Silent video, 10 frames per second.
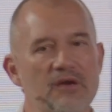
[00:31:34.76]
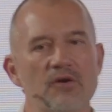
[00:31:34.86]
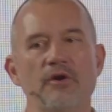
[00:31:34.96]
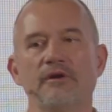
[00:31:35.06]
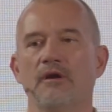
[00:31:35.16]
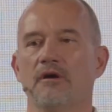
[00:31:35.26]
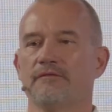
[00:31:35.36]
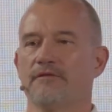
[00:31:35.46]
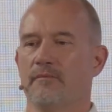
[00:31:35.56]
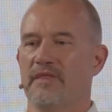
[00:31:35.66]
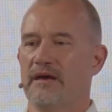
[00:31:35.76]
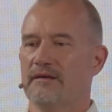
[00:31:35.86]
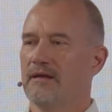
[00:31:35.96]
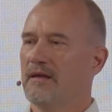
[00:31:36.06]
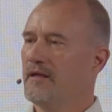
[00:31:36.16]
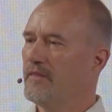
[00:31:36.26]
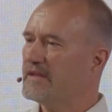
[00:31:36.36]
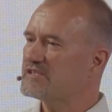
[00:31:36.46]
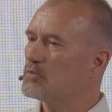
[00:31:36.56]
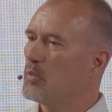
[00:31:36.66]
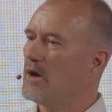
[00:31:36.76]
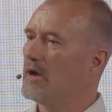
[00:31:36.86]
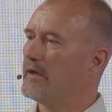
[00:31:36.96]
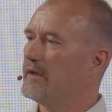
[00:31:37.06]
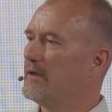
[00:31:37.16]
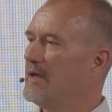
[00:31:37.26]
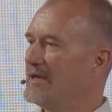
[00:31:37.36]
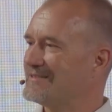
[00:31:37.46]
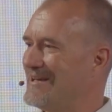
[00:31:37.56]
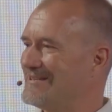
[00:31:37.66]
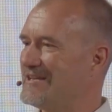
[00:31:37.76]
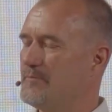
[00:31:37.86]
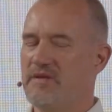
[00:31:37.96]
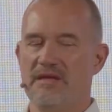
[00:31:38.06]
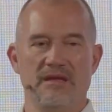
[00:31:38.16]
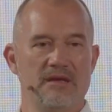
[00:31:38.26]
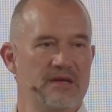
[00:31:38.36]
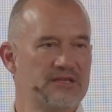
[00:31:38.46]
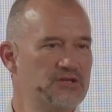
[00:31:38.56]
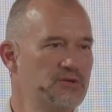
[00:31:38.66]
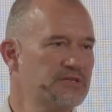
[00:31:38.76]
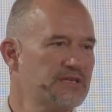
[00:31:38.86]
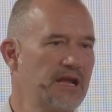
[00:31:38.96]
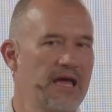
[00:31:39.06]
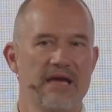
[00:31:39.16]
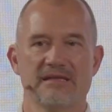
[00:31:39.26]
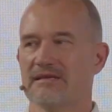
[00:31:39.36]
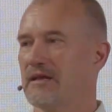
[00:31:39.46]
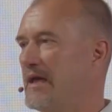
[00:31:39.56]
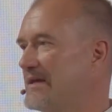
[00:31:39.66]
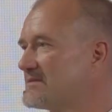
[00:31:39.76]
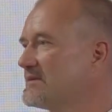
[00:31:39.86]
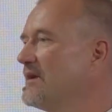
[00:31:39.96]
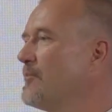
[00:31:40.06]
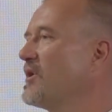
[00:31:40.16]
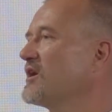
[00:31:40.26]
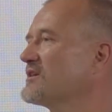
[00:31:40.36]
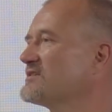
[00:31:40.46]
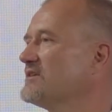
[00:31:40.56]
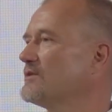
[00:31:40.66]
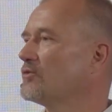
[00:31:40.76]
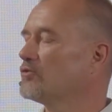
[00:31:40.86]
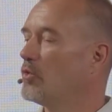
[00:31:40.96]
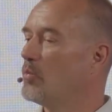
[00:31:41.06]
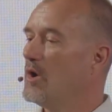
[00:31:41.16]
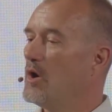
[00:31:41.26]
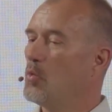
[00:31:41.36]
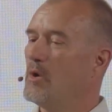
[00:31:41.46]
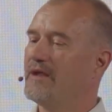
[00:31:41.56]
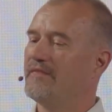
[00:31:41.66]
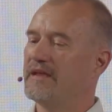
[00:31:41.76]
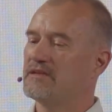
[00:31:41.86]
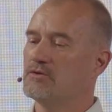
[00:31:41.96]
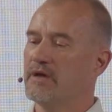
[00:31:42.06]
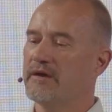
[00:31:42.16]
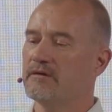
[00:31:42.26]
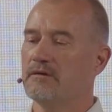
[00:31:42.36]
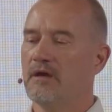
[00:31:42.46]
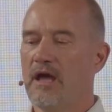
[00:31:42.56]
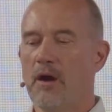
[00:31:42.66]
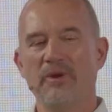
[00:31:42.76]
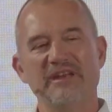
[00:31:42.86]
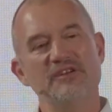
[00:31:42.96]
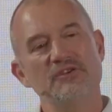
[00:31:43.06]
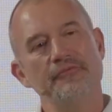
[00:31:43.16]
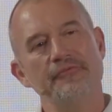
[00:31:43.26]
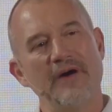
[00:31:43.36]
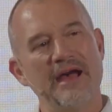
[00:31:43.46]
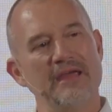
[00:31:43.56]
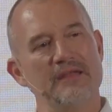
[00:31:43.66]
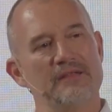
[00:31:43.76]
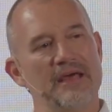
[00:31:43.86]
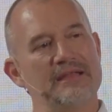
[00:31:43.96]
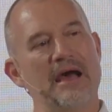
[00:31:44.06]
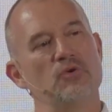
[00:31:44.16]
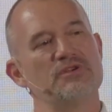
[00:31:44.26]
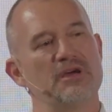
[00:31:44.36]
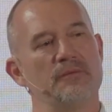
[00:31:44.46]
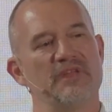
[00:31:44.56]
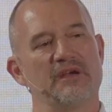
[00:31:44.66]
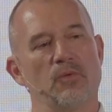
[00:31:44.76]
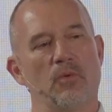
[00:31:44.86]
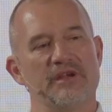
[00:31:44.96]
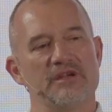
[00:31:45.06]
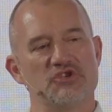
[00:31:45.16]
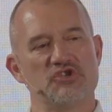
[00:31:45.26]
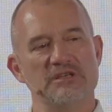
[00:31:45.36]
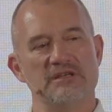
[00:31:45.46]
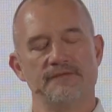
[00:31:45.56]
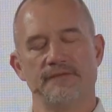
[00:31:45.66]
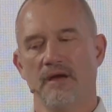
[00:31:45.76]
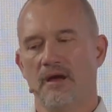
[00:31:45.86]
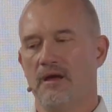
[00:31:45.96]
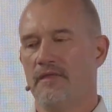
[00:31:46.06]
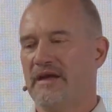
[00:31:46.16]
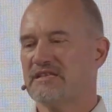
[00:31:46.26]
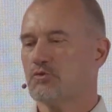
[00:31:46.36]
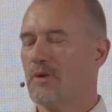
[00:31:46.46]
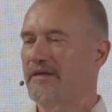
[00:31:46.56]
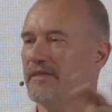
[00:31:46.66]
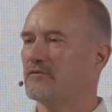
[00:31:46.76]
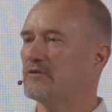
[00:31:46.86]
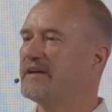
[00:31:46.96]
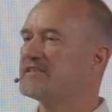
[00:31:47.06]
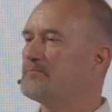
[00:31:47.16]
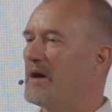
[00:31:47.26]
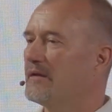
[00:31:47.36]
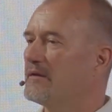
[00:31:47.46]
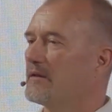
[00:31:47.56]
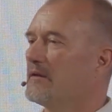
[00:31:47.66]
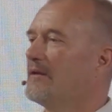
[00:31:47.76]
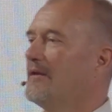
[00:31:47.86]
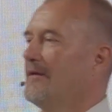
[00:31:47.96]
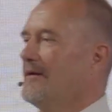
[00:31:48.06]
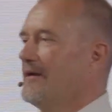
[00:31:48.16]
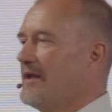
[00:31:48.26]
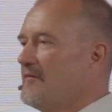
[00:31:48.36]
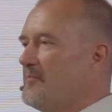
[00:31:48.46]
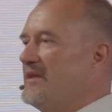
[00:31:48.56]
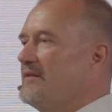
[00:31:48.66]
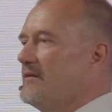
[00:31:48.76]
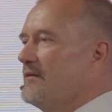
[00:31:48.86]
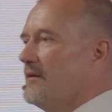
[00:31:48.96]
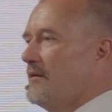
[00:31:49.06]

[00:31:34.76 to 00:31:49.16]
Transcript: learn a lot from that. And that's why, as SAP, as US clients, and as partners here in the room, we're in that together, and we need to define that outcome that we want to achieve. And that's why that RISE bundle, and I've been the